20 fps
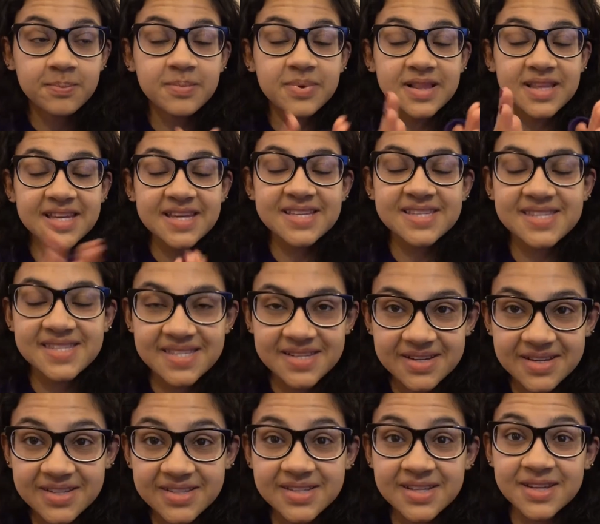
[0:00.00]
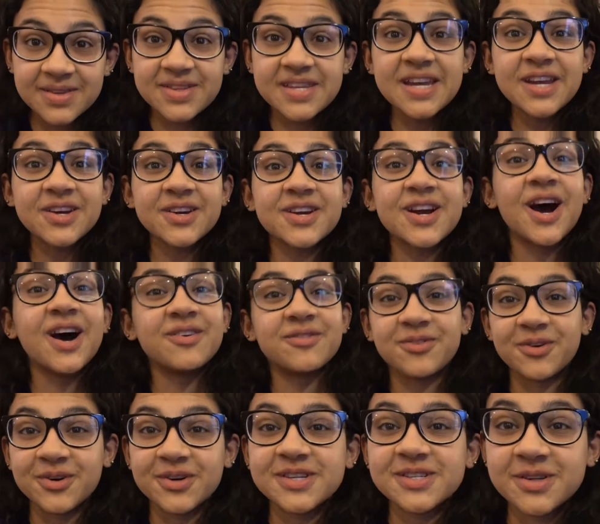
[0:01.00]
Please, dear God,
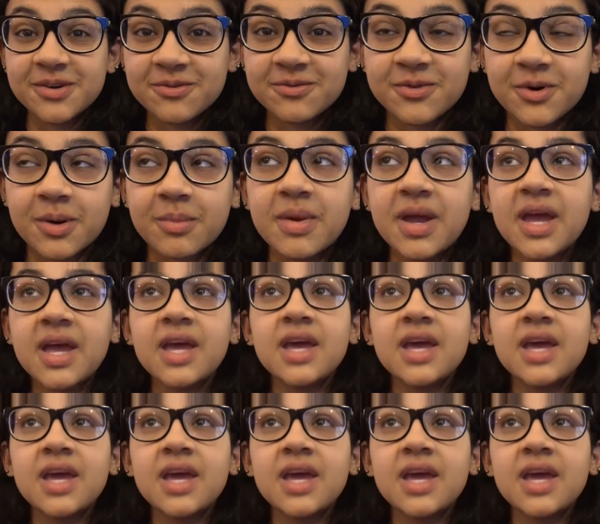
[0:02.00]
focus on form.